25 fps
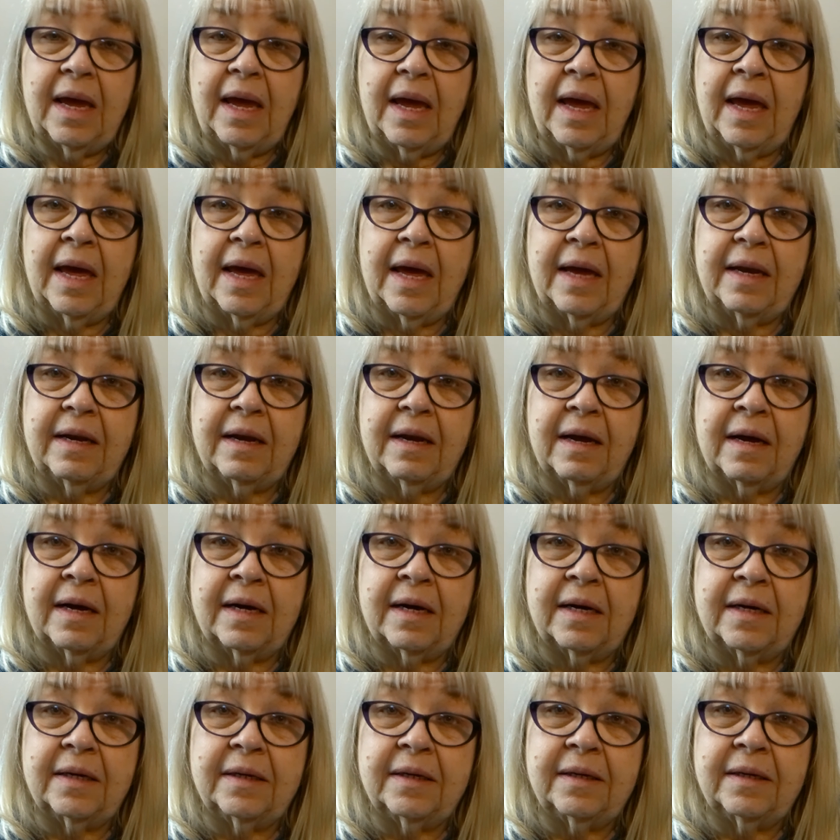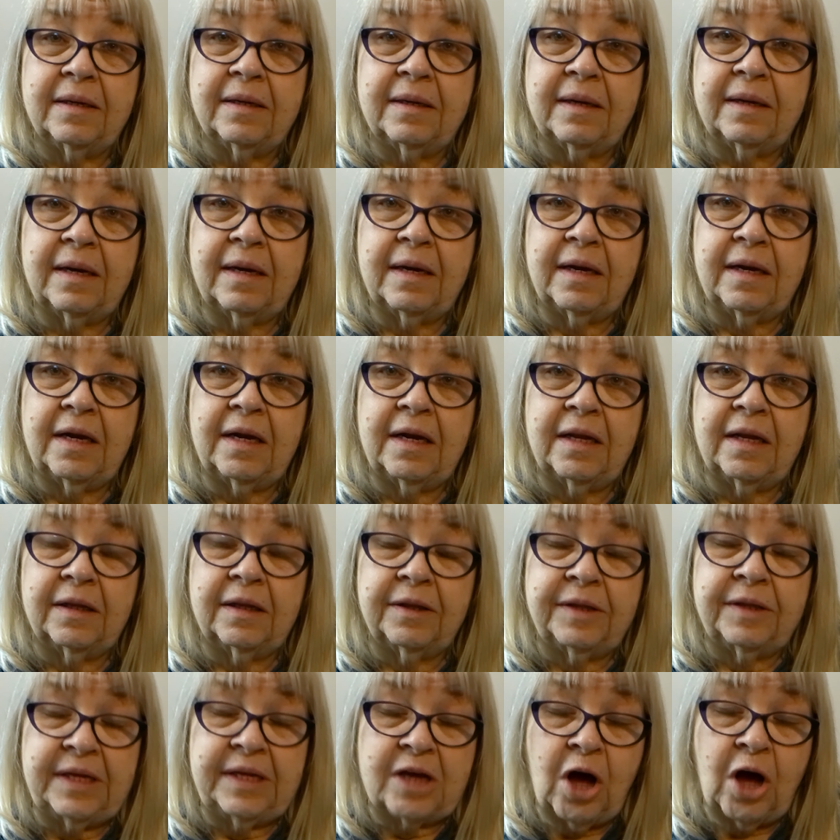And all
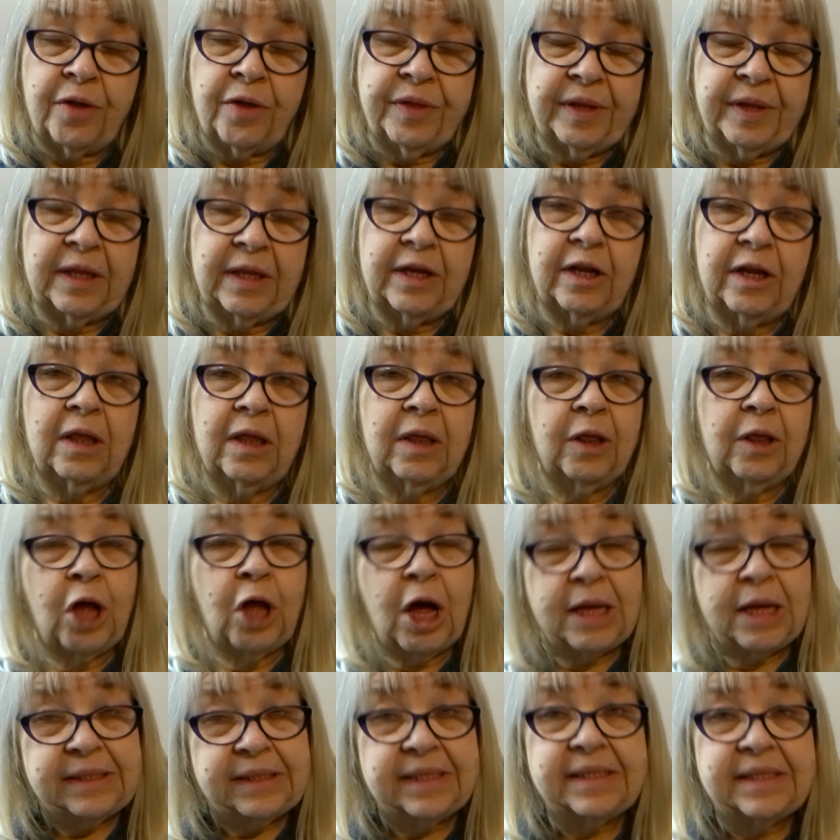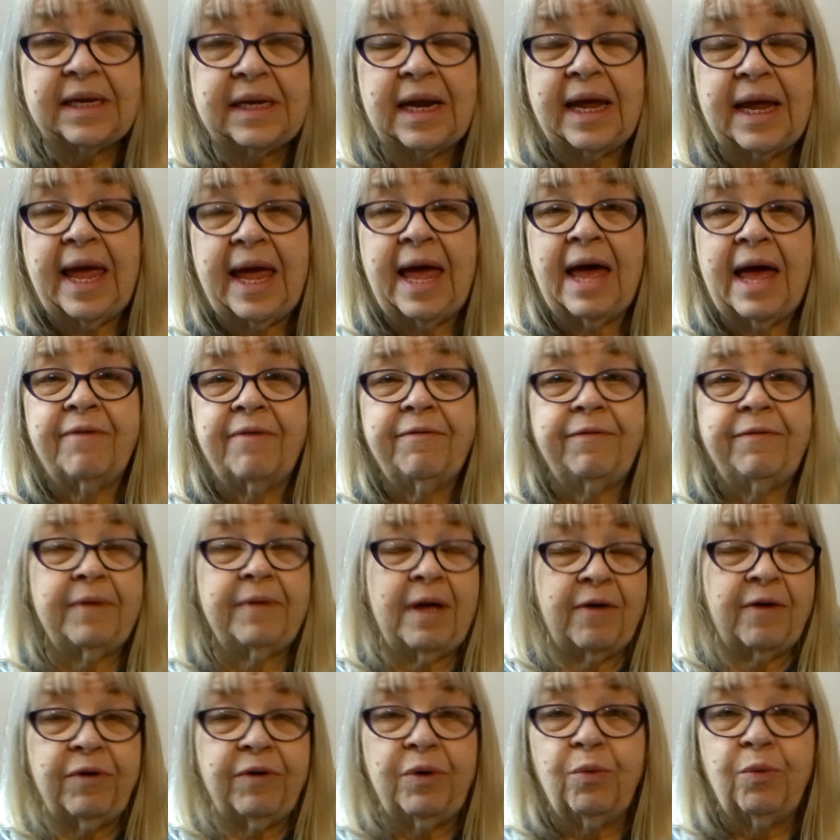the little losses that I have
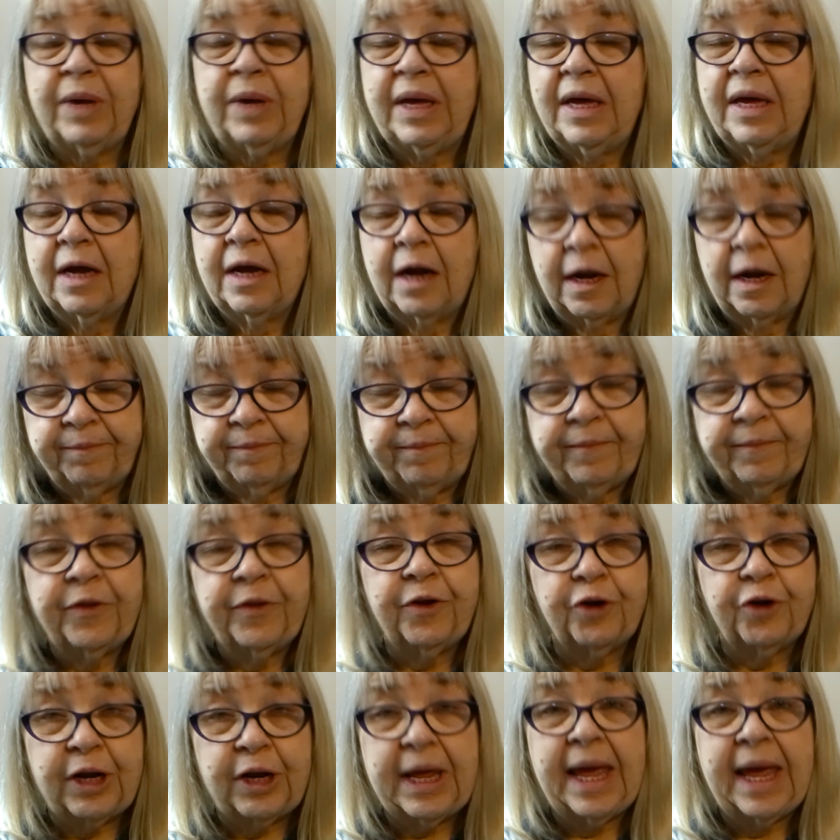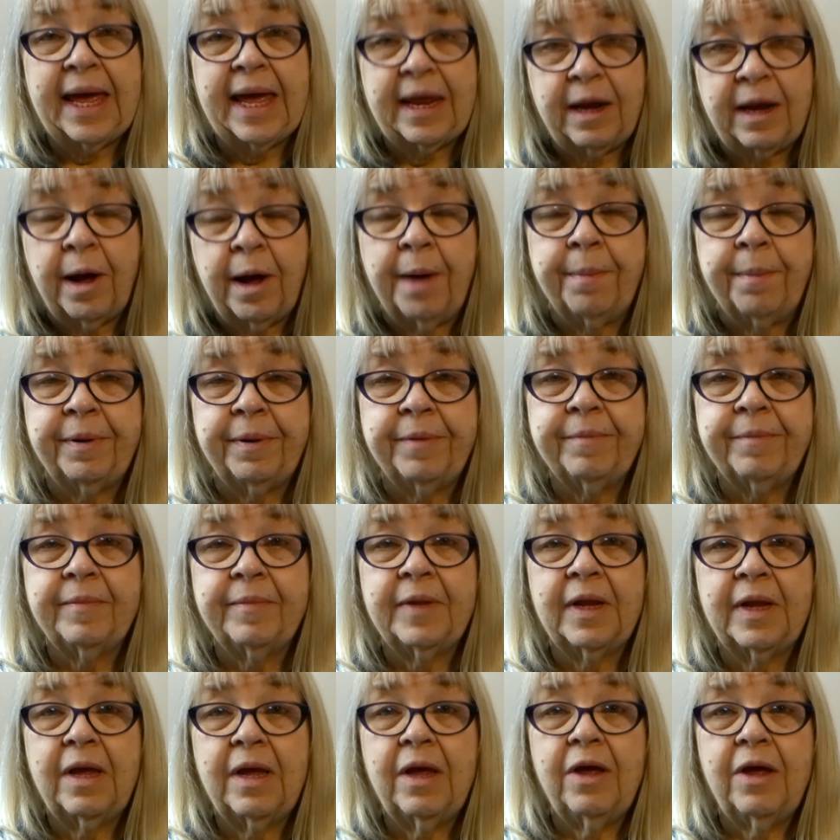every week, they're going to add up.
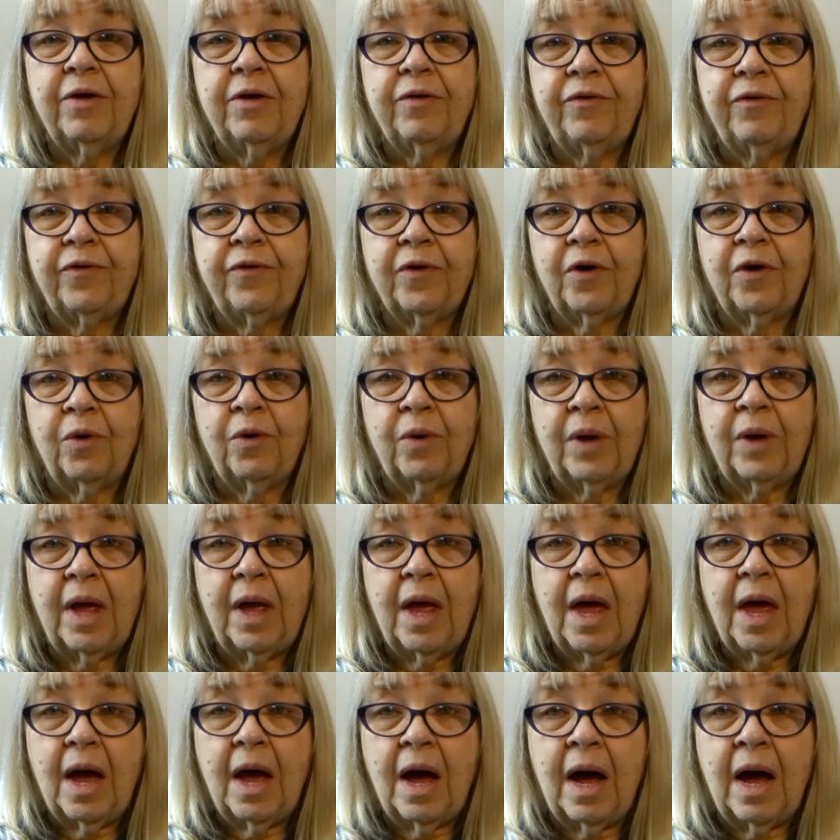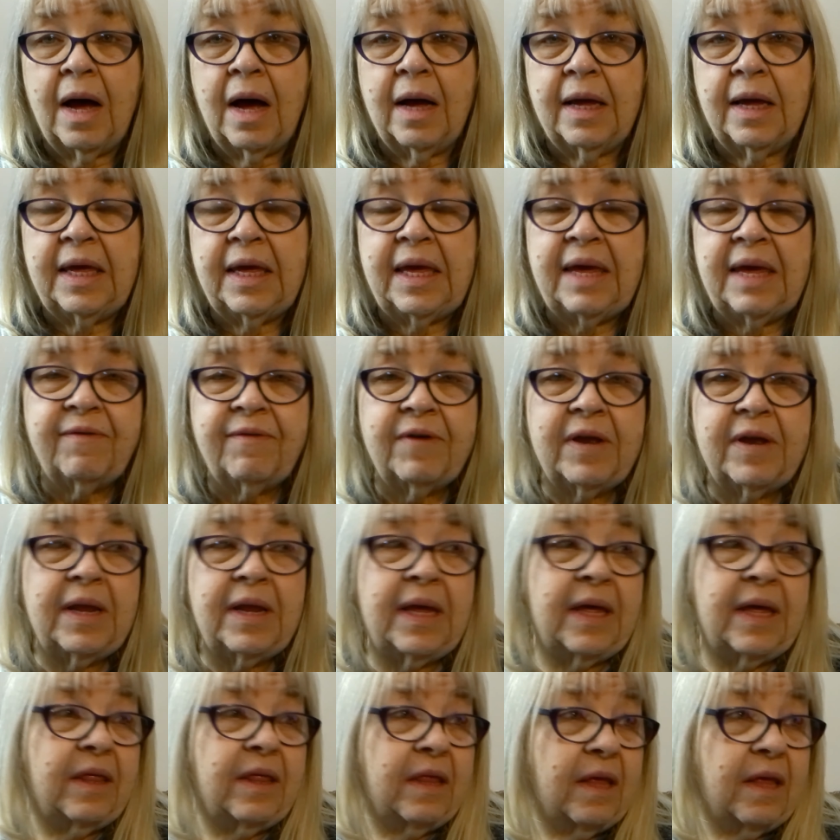So even
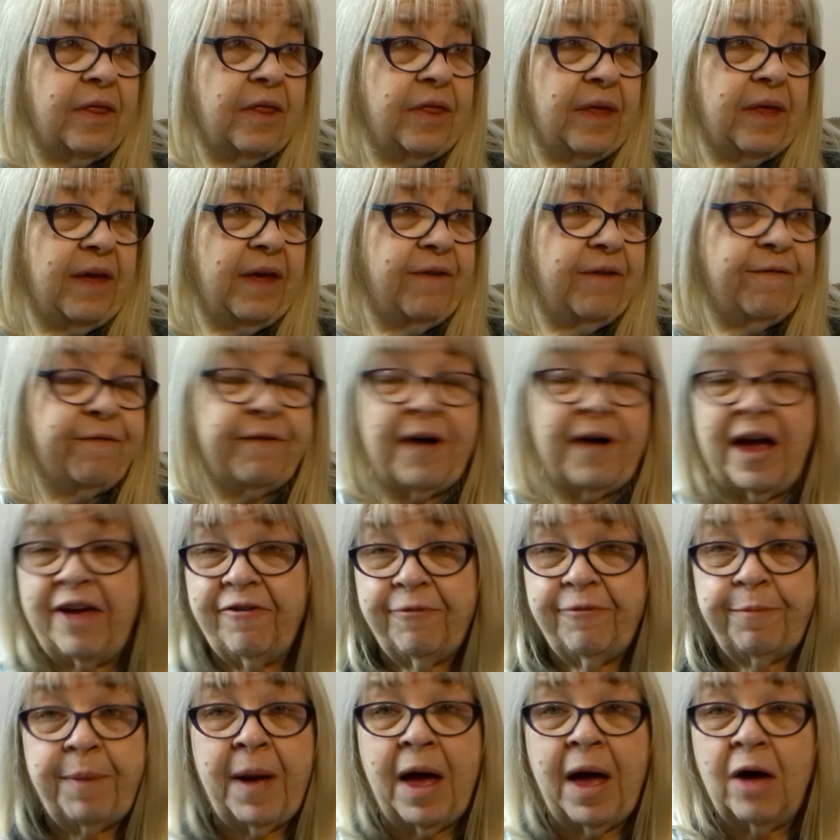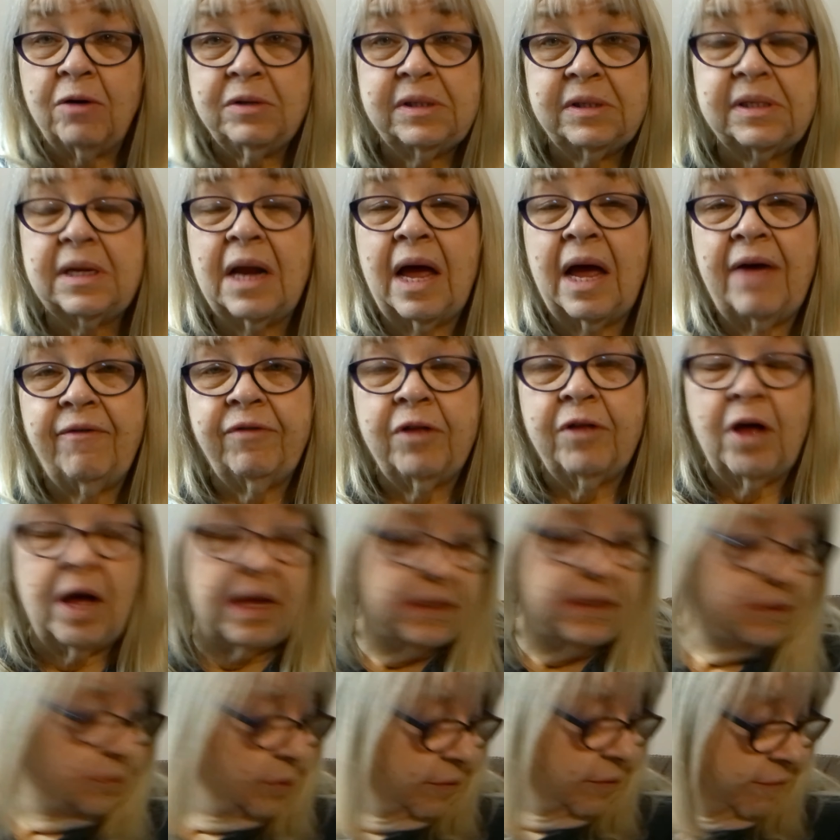in the 5 pounds that I've
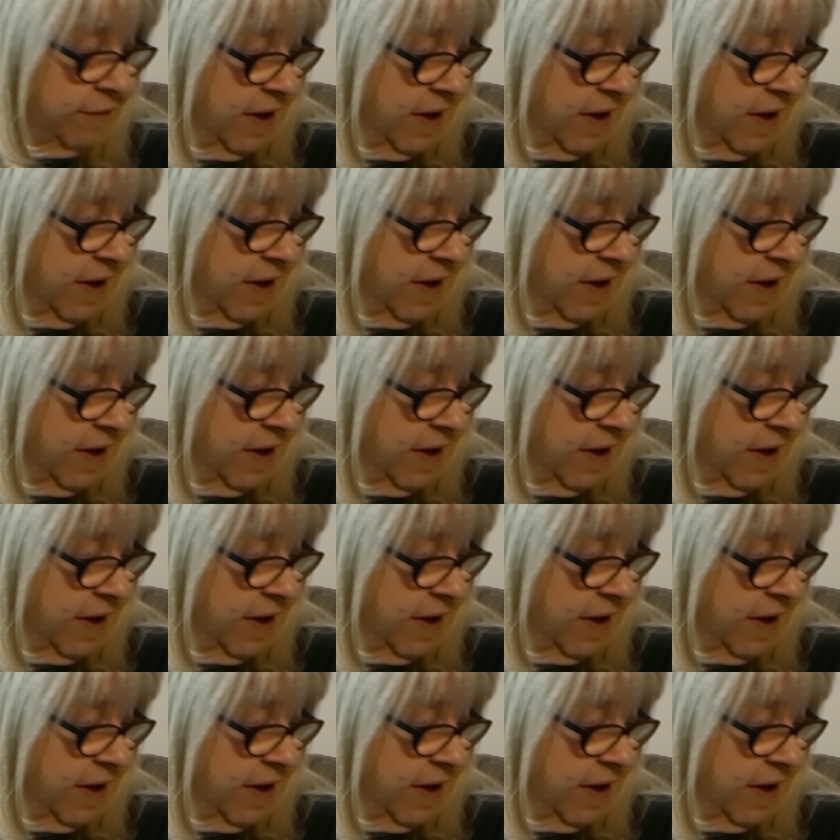lost, what,